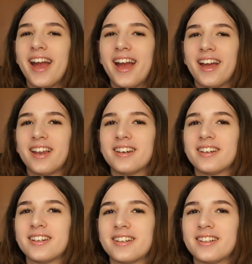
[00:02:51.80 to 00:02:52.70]

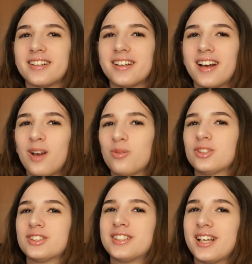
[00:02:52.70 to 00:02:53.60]
and I want
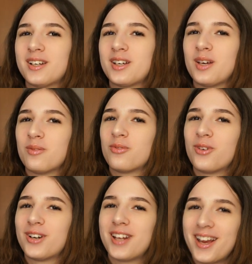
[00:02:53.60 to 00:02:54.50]
to thank him
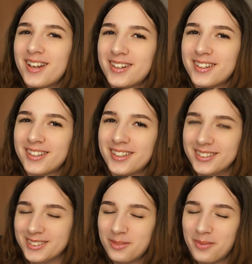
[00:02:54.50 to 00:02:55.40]
for that.
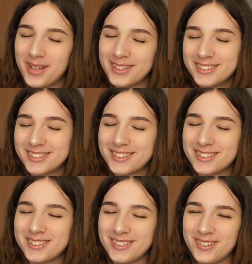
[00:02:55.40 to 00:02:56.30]
He's the best,
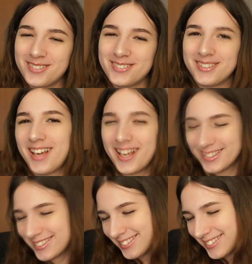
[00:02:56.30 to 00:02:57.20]
so
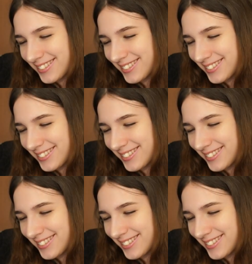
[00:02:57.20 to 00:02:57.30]
yes.